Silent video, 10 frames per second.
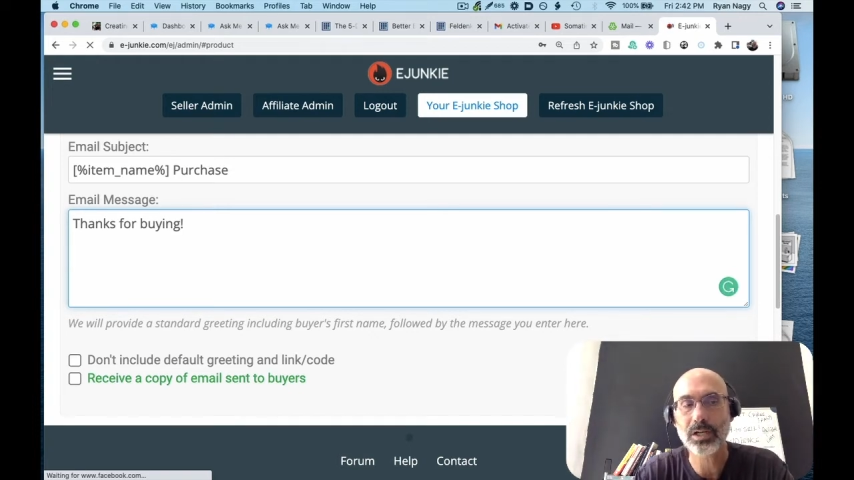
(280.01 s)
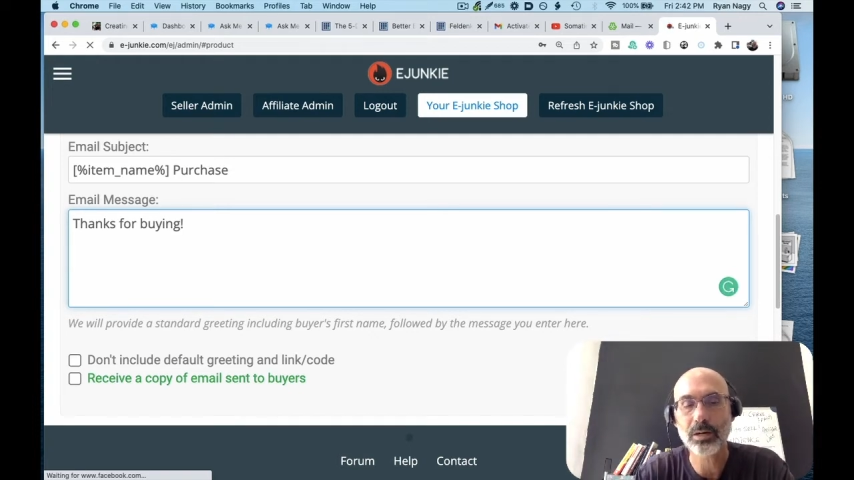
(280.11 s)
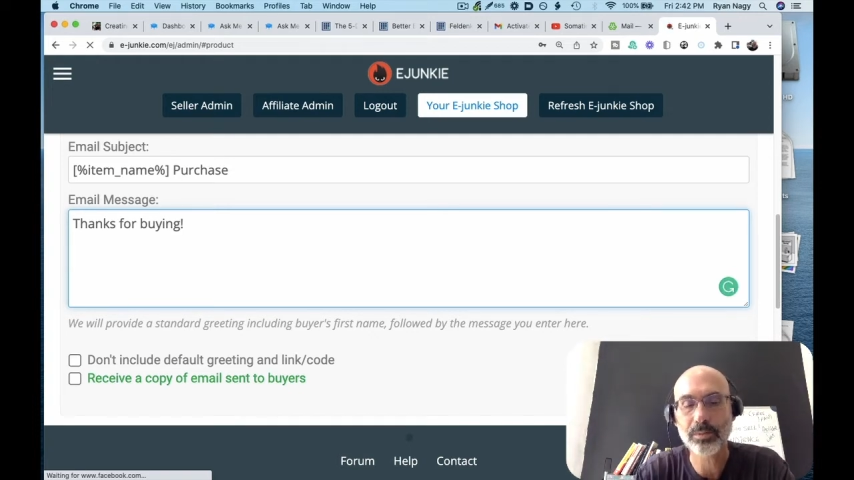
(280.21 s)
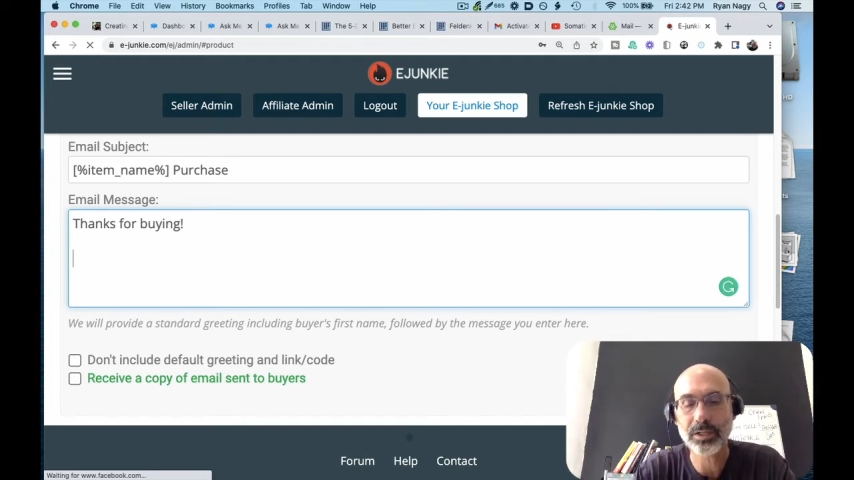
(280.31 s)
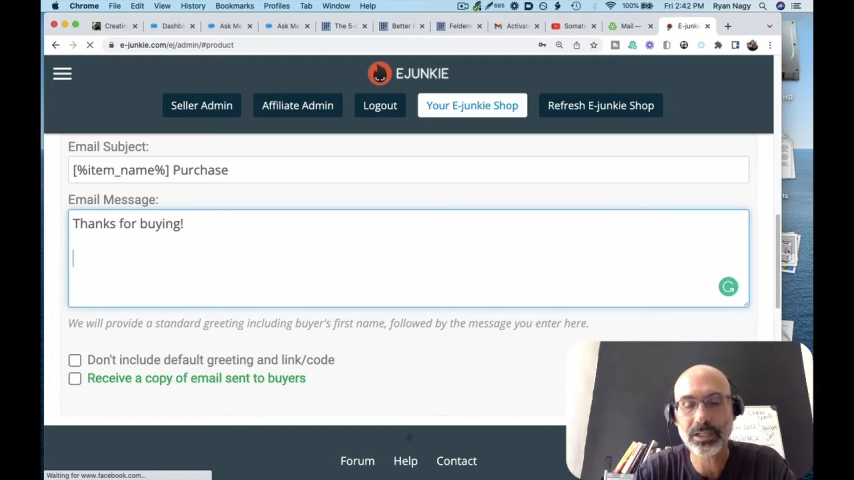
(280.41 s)
I'll
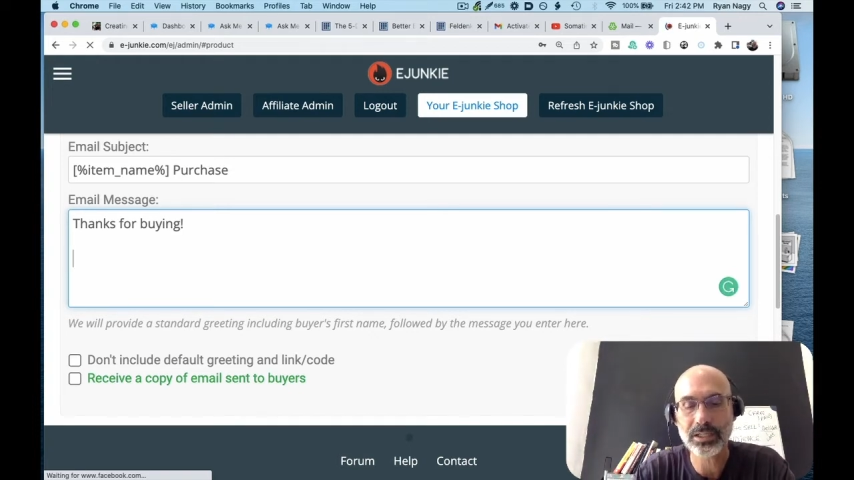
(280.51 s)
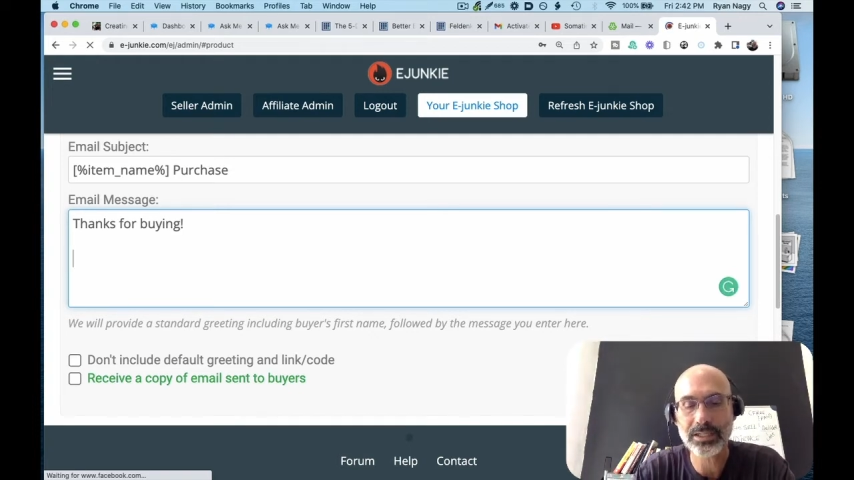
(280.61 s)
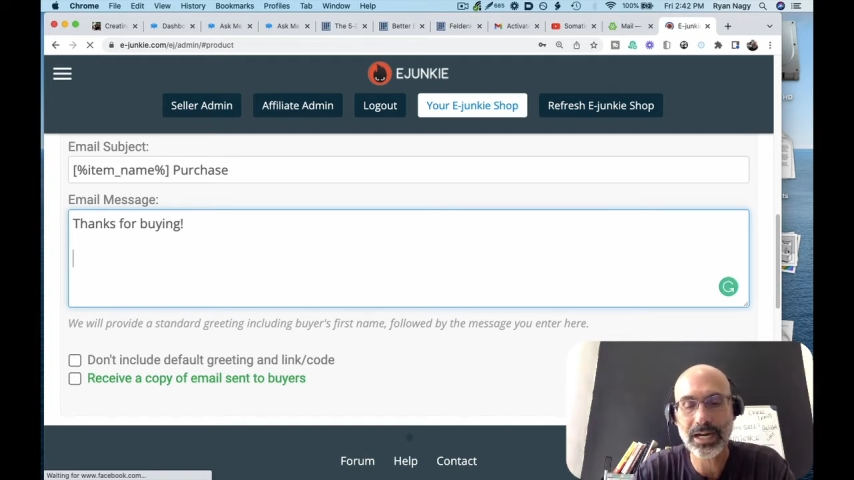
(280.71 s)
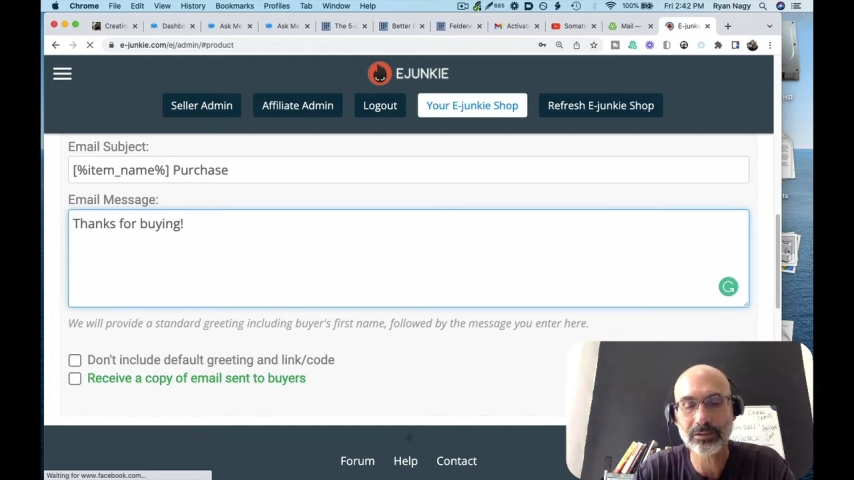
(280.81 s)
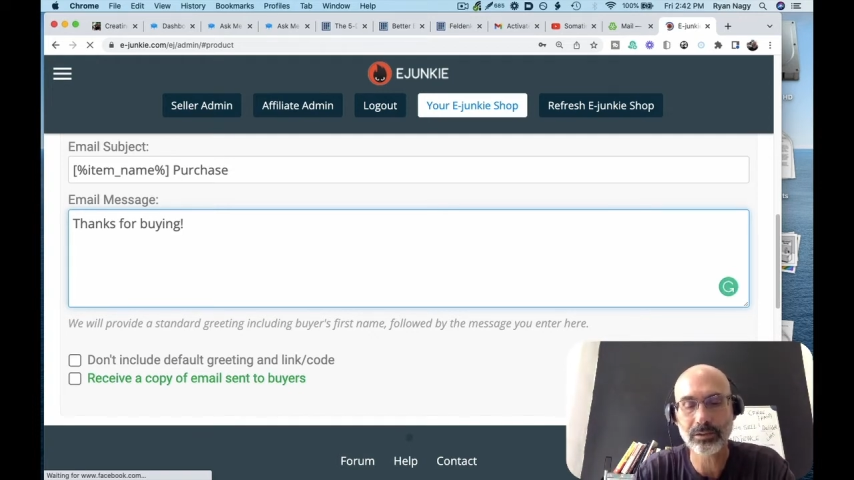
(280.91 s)
put in a
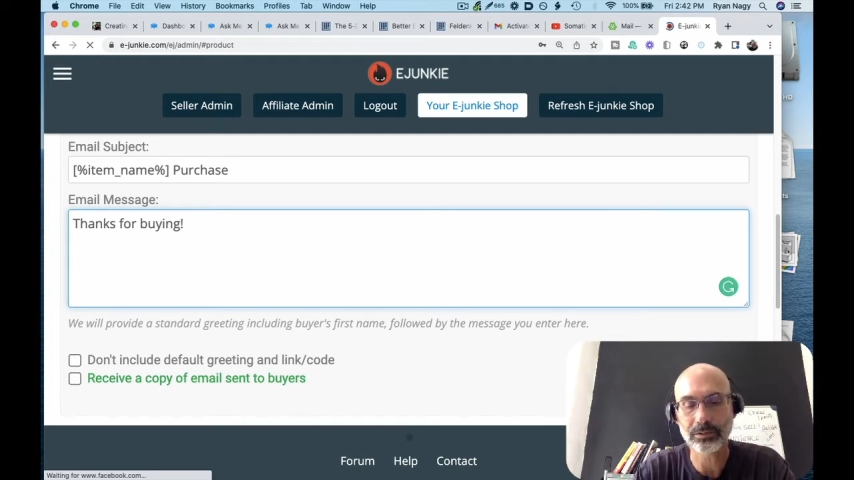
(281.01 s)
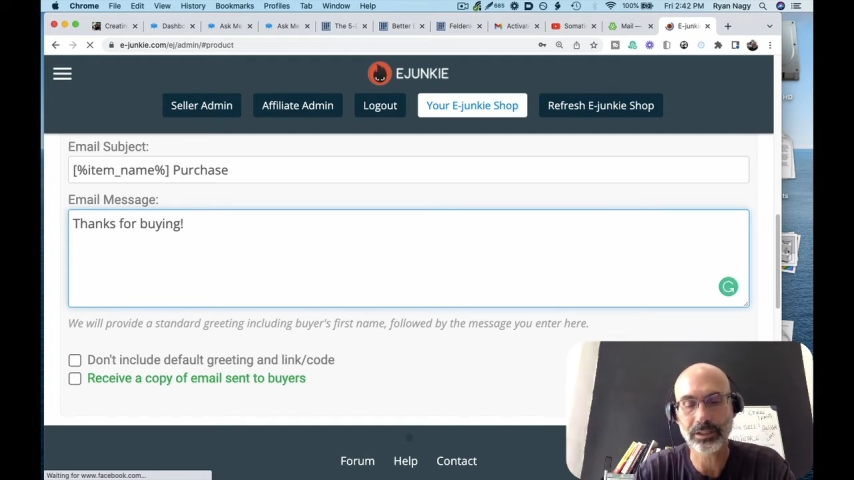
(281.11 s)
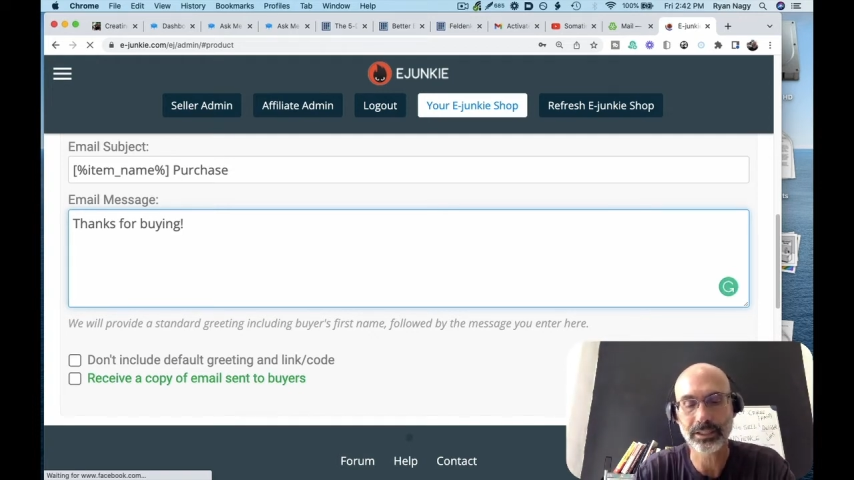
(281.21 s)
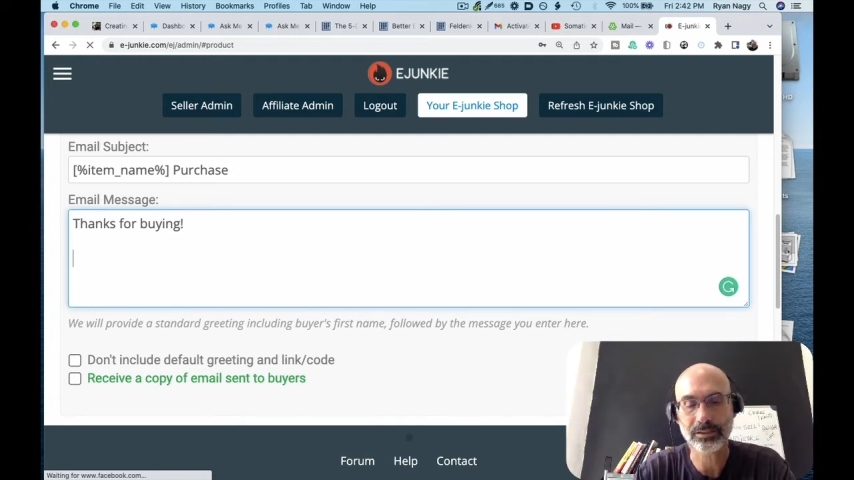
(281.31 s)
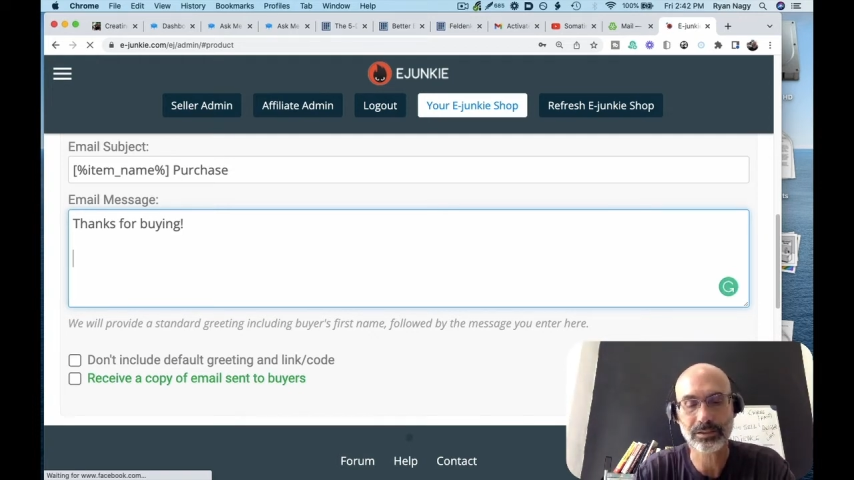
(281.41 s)
download link.